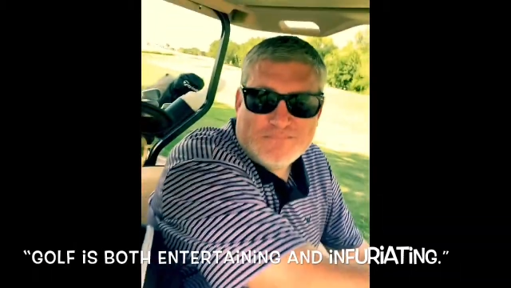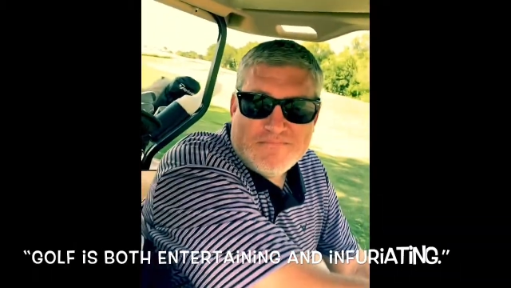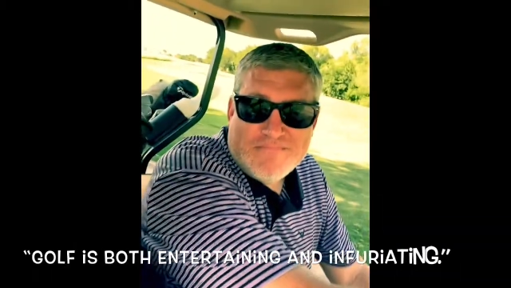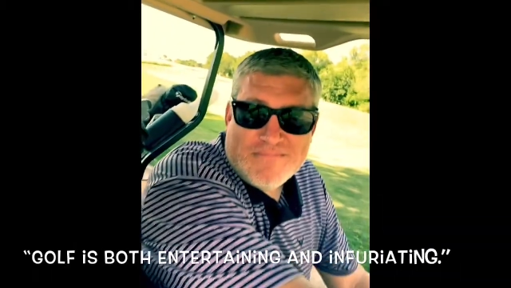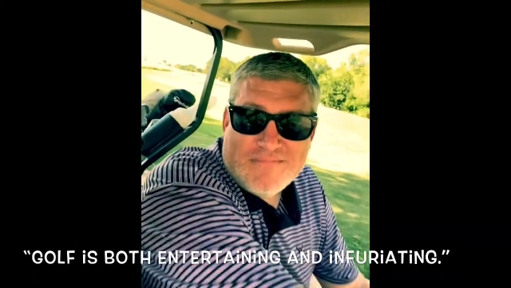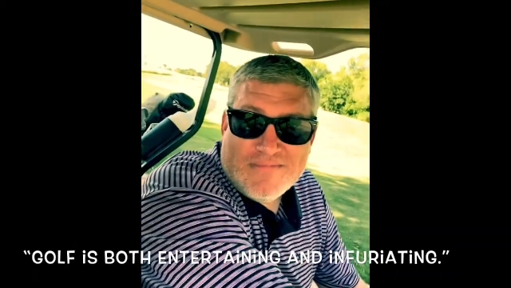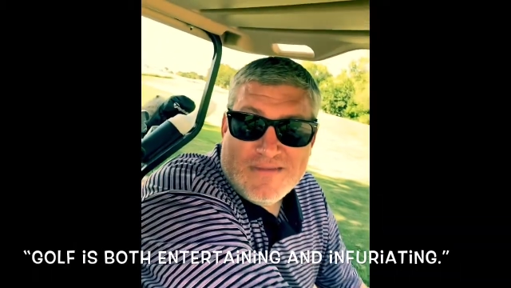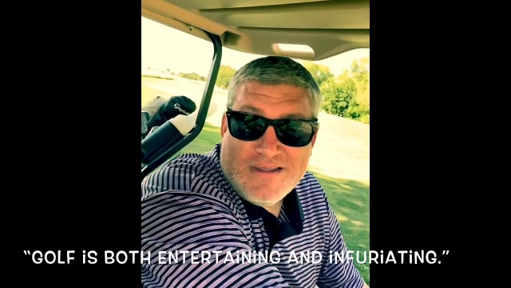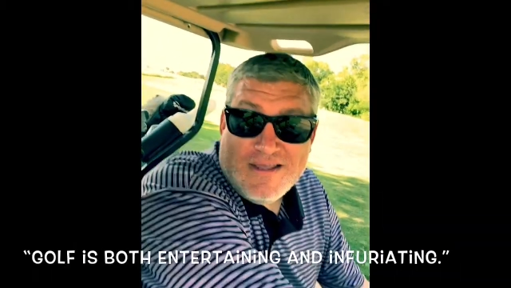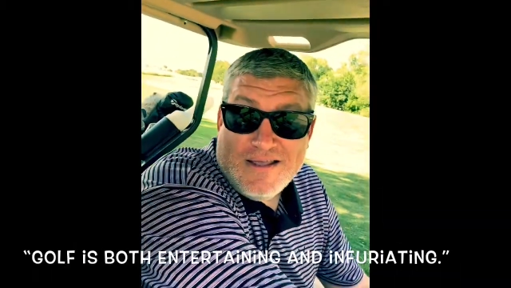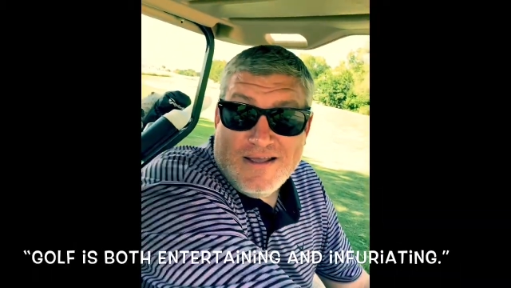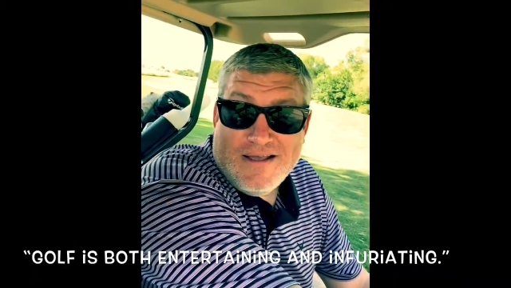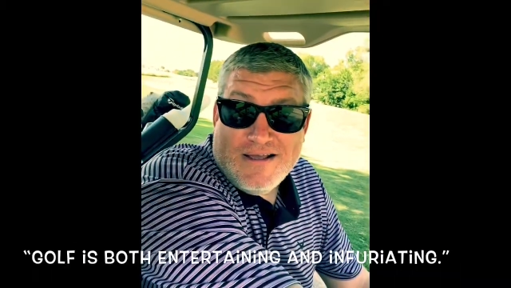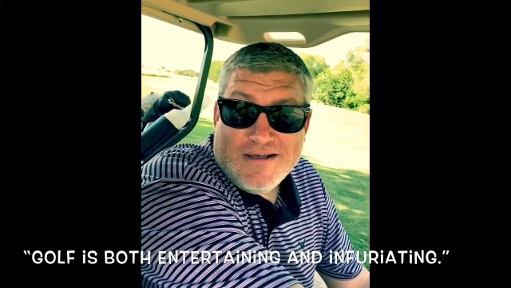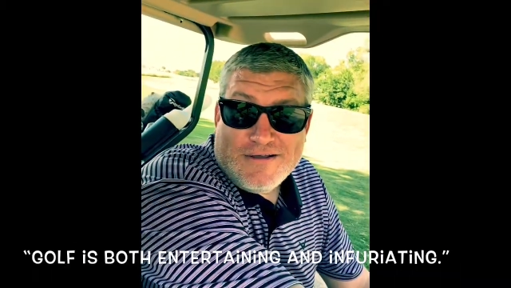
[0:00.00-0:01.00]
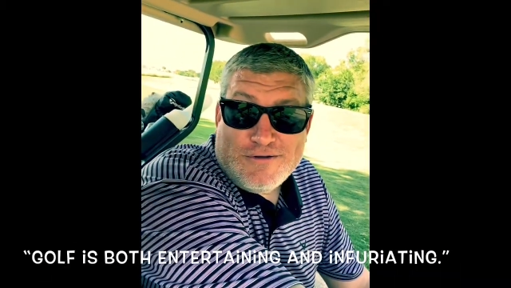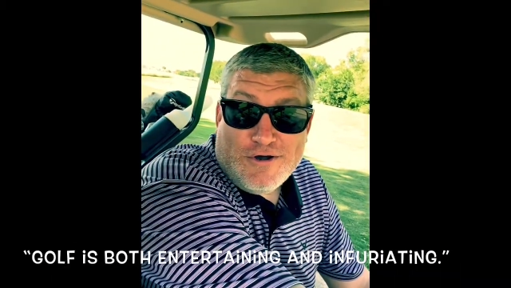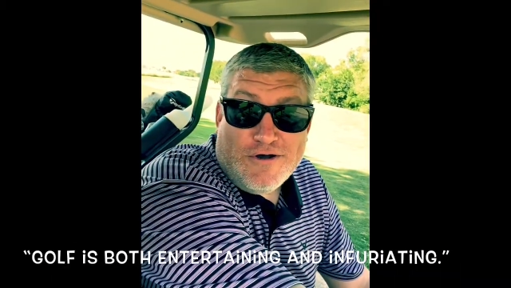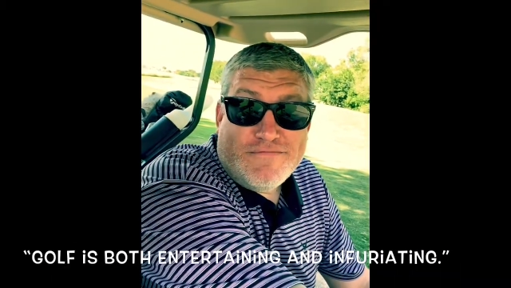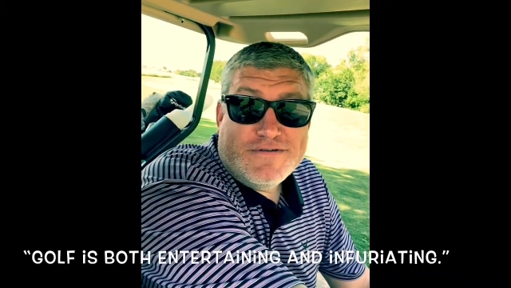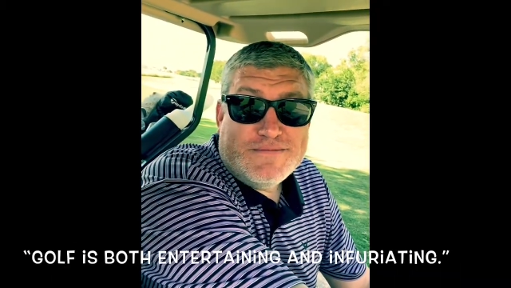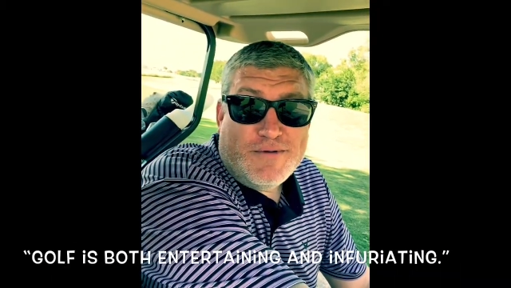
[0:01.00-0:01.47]
What?
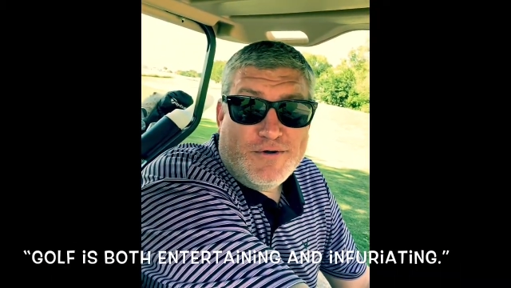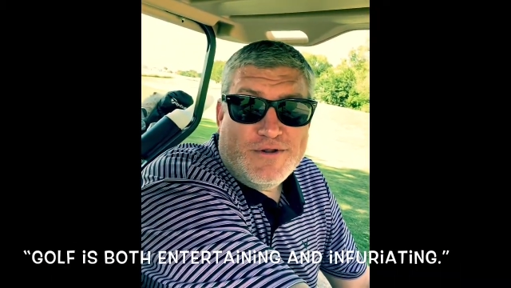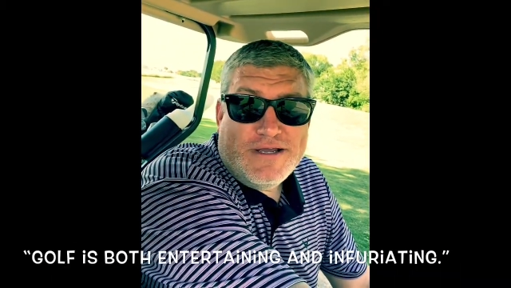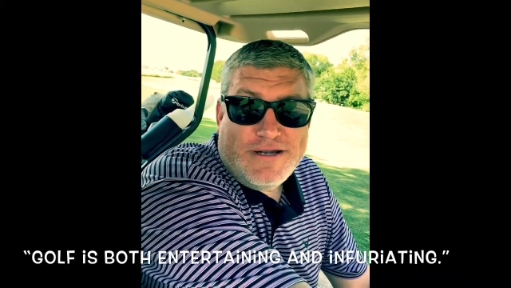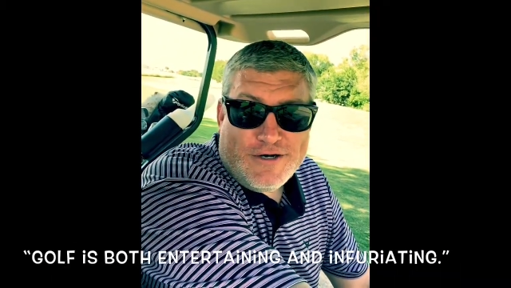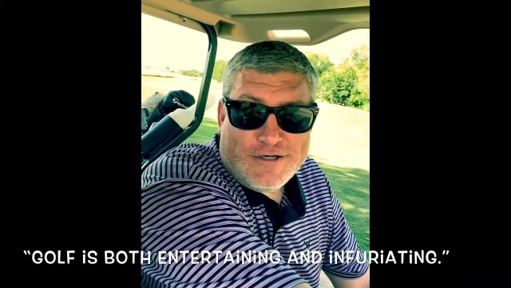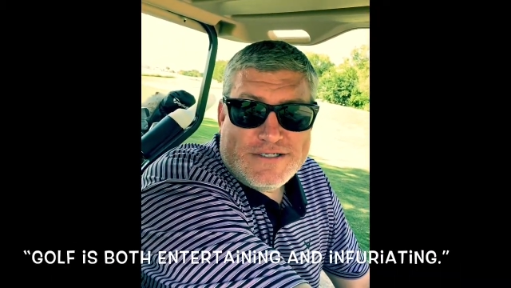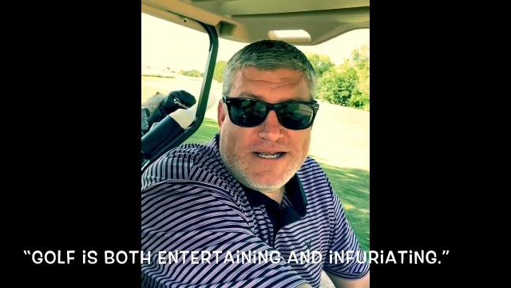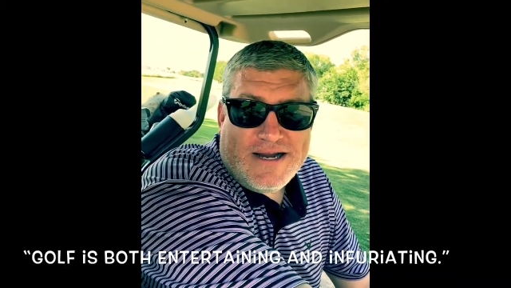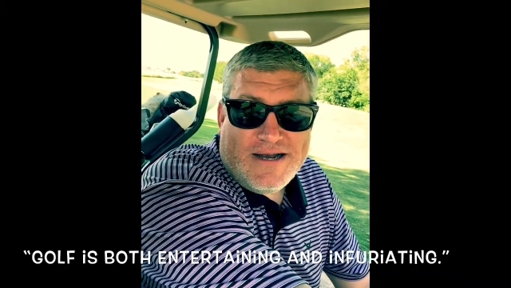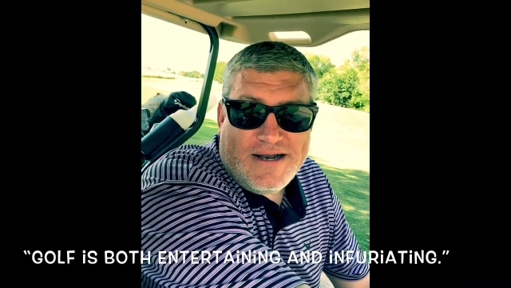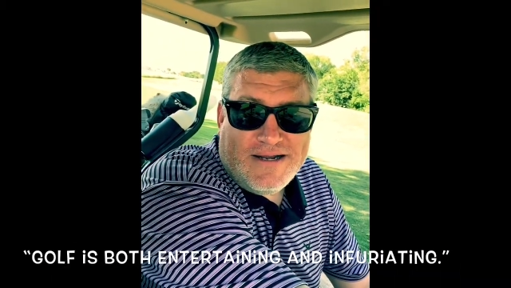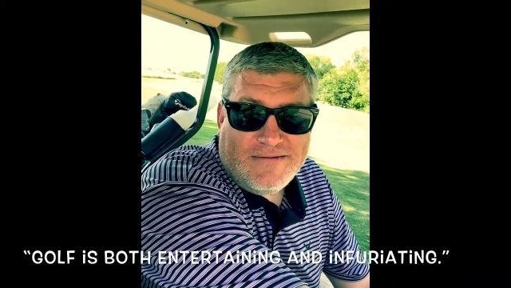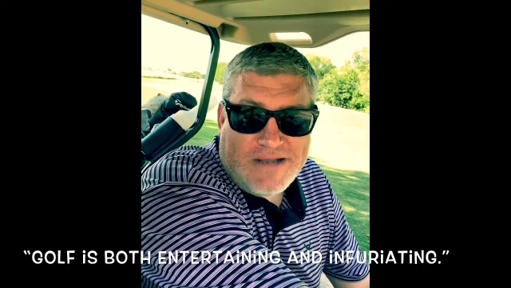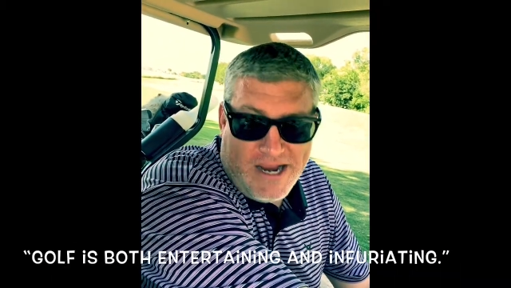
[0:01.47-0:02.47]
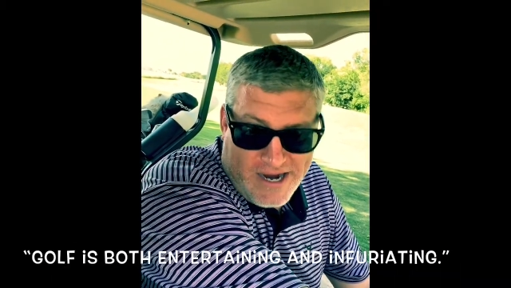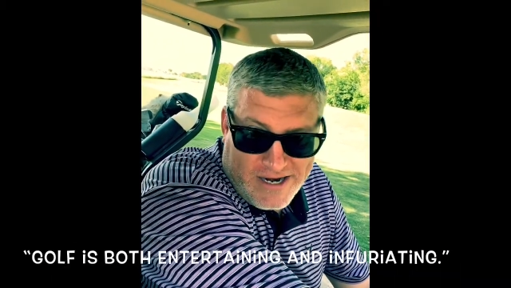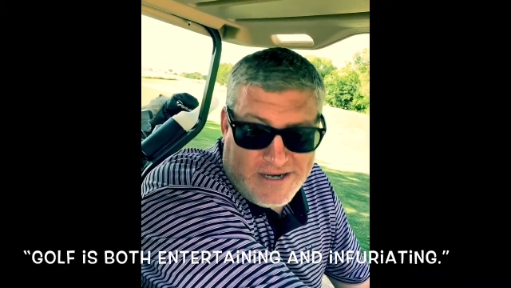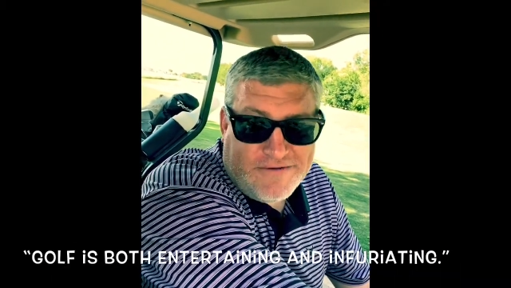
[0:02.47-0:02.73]
Golf is both entertaining and